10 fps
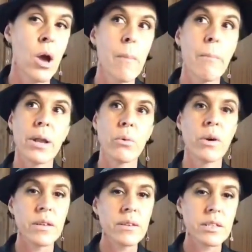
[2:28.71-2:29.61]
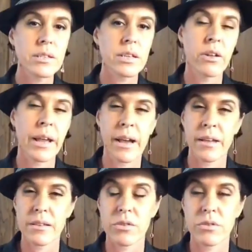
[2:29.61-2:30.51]
But it wasn't until I
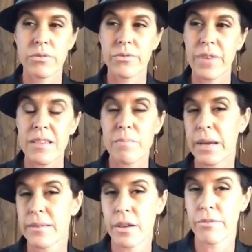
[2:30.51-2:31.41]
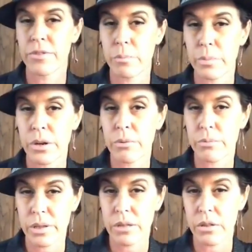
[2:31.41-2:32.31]
got to face myself in the mirror and
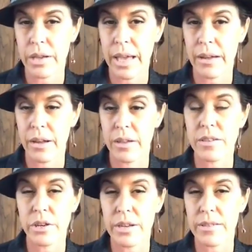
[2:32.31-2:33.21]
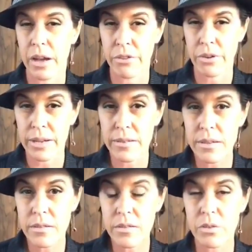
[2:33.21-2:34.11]
really look at a serious health
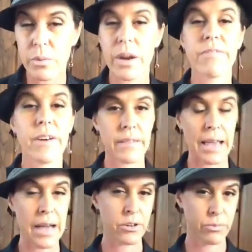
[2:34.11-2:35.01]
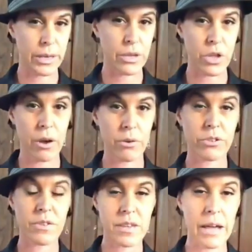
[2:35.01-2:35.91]
crisis to where I finally had to reach out
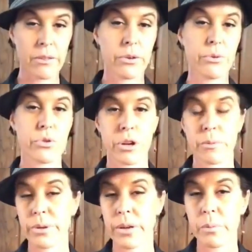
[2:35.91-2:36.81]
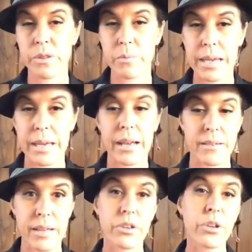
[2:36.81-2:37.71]
to Skylar, who shared Purium with me. And I
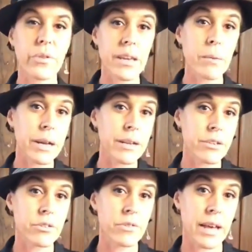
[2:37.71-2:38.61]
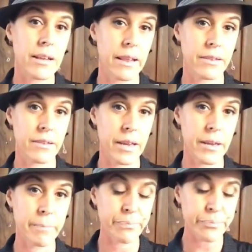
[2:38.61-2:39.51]
said, you know, I think I'm ready to do that cleanse
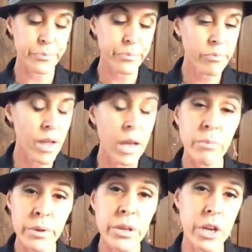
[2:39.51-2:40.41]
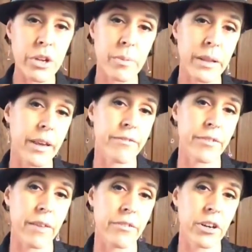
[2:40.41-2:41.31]
thing. And it really changed my life
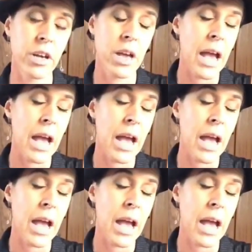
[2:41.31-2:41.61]
forever.